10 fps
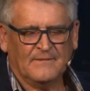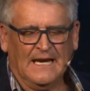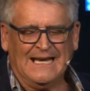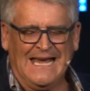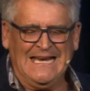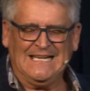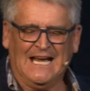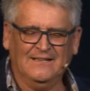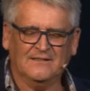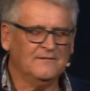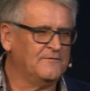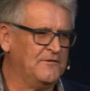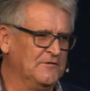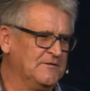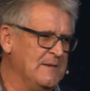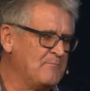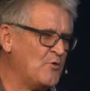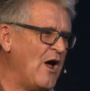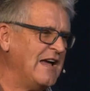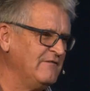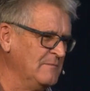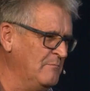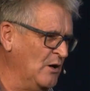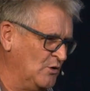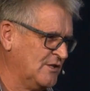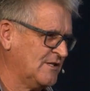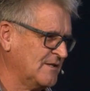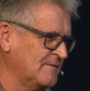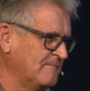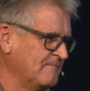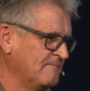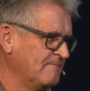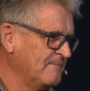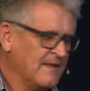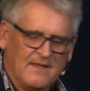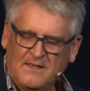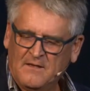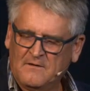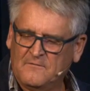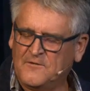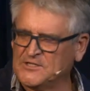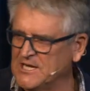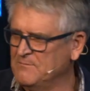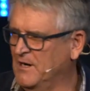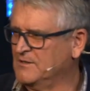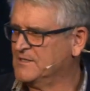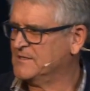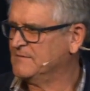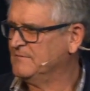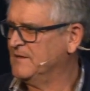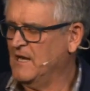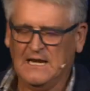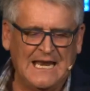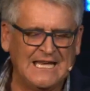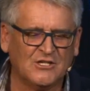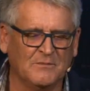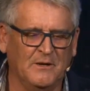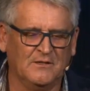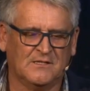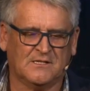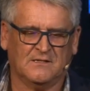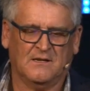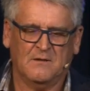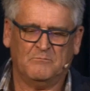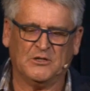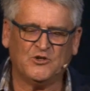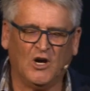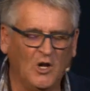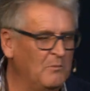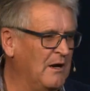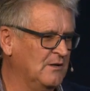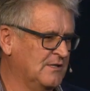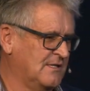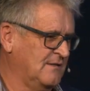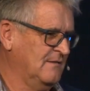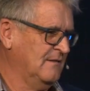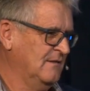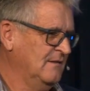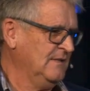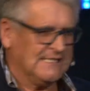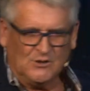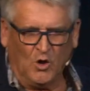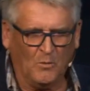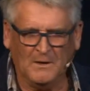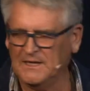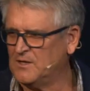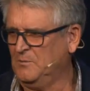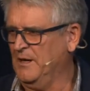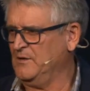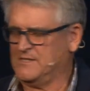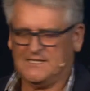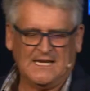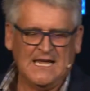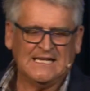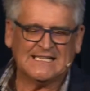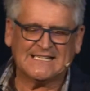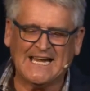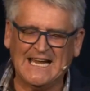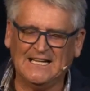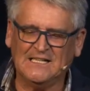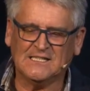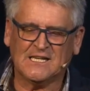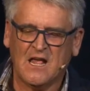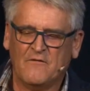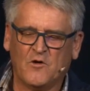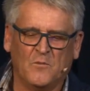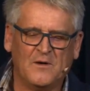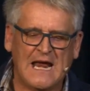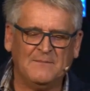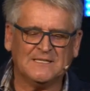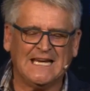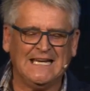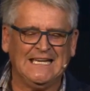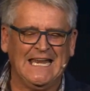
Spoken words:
And 850 private boats, fishing boats, leisure boats, patrol boats, just normal little boats, sails from Ramsgate in